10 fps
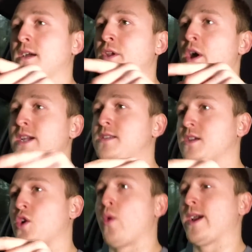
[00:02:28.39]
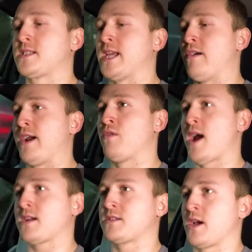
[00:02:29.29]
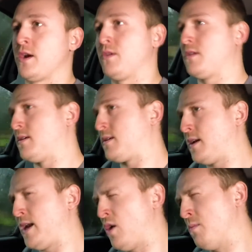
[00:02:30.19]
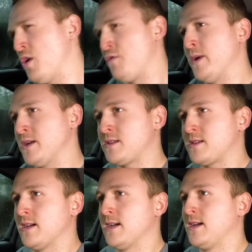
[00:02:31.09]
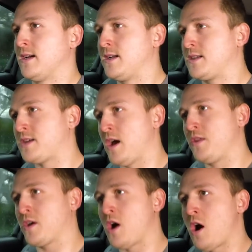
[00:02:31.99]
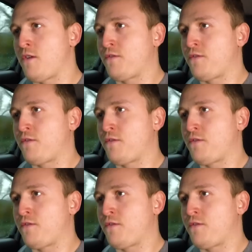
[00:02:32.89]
nice quick steering rack, so little movements turn the car